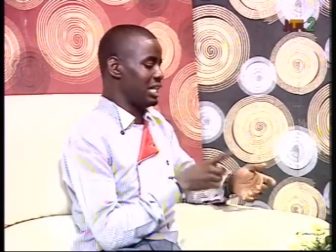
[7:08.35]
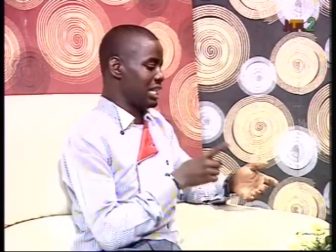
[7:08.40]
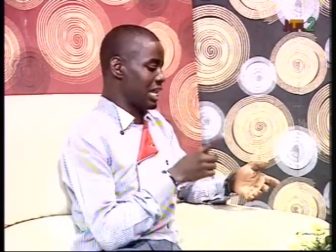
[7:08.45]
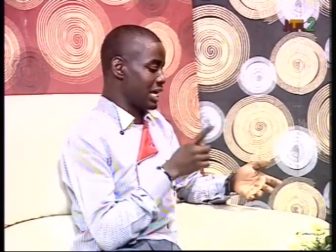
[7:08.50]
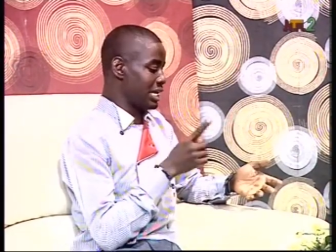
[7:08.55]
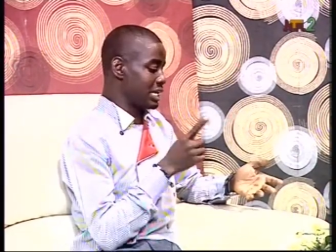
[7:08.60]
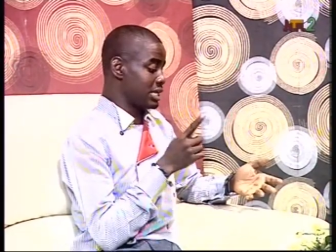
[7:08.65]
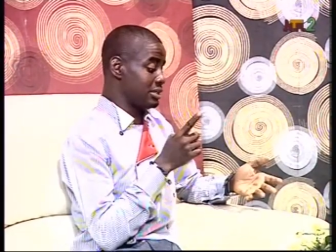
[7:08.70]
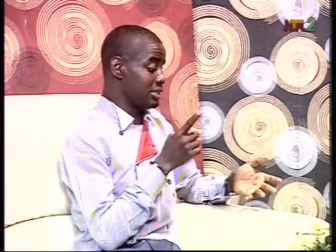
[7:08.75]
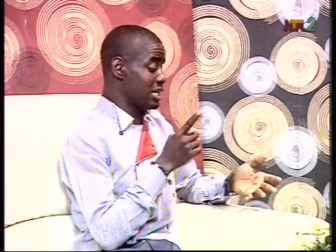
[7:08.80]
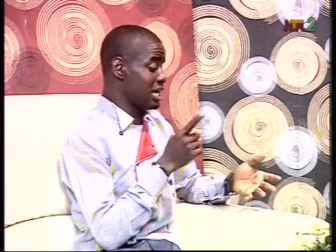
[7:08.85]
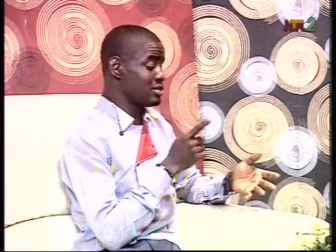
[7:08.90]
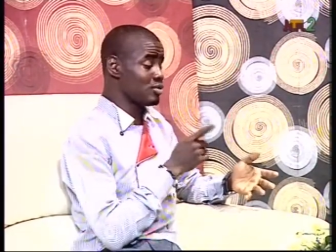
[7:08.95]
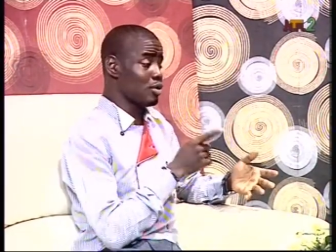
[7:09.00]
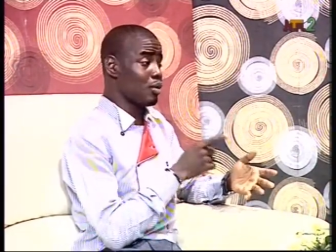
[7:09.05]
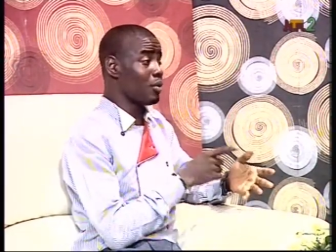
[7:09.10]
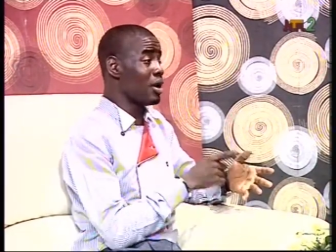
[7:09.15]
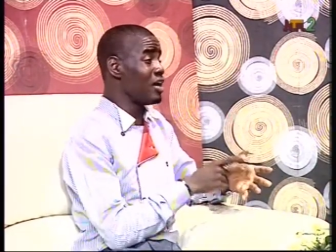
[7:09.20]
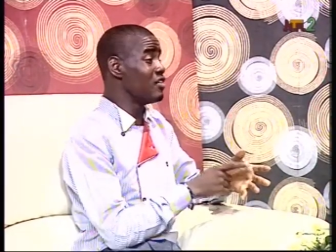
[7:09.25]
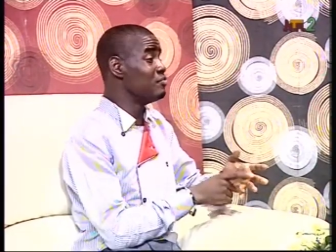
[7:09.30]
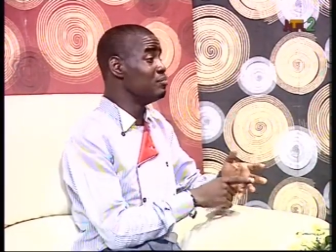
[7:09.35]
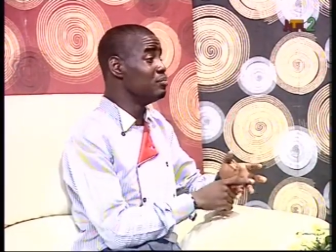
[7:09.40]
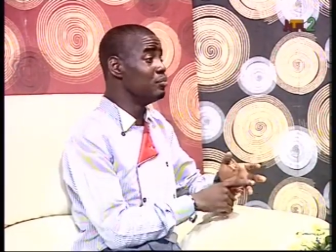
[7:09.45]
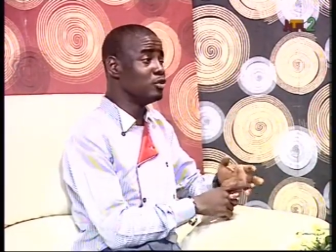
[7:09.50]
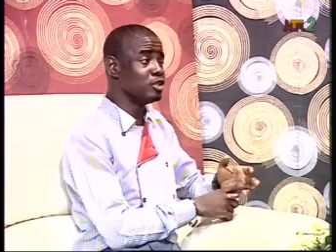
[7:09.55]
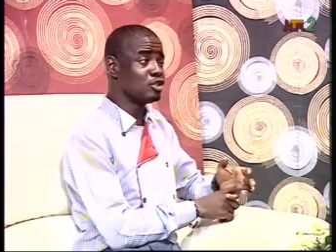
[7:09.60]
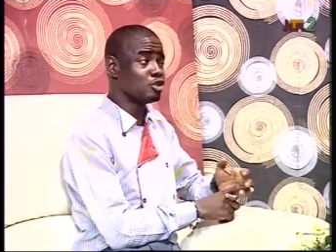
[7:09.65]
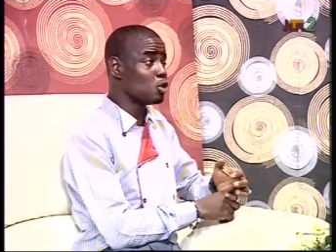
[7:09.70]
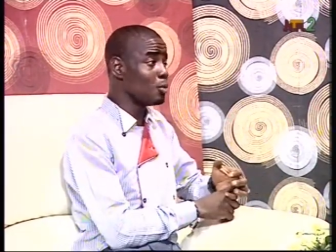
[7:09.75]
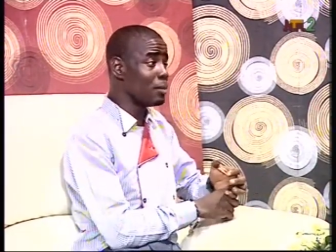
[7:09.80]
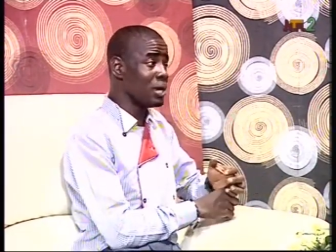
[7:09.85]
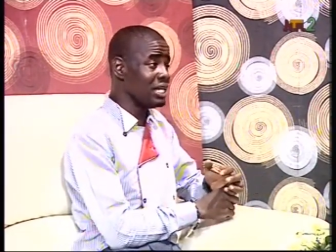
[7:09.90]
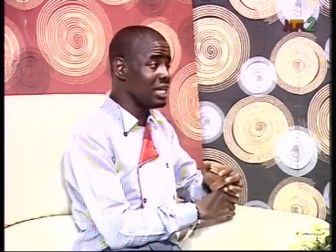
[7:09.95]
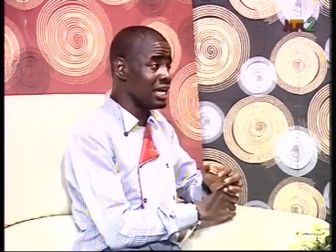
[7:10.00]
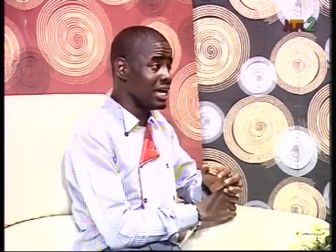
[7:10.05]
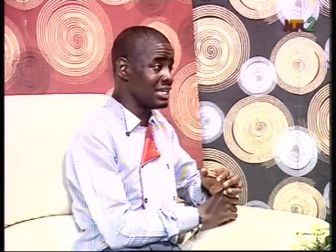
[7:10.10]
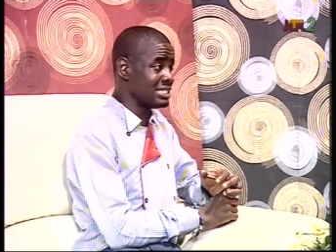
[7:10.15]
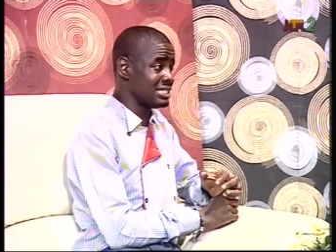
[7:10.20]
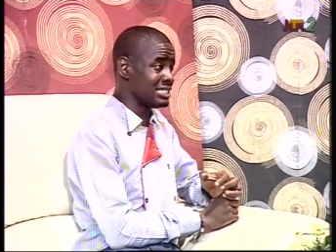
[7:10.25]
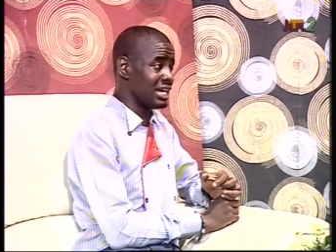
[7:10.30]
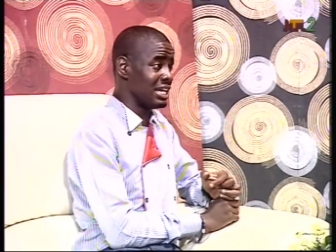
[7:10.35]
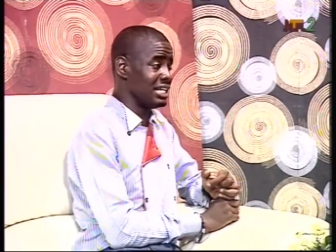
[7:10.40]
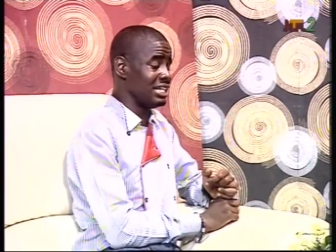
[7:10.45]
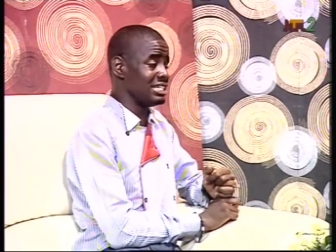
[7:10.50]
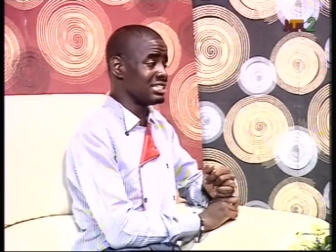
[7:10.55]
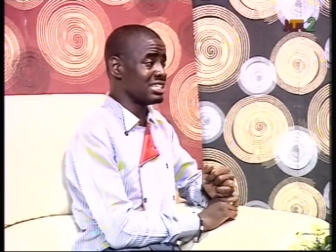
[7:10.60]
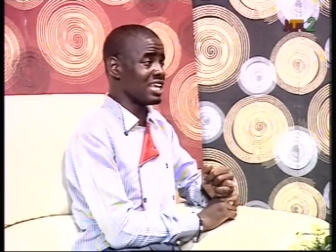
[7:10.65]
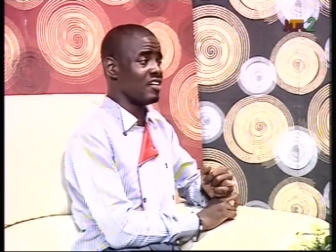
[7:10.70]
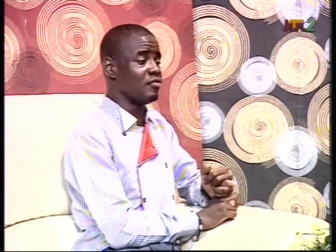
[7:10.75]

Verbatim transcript: Like that's why we have so many stylists.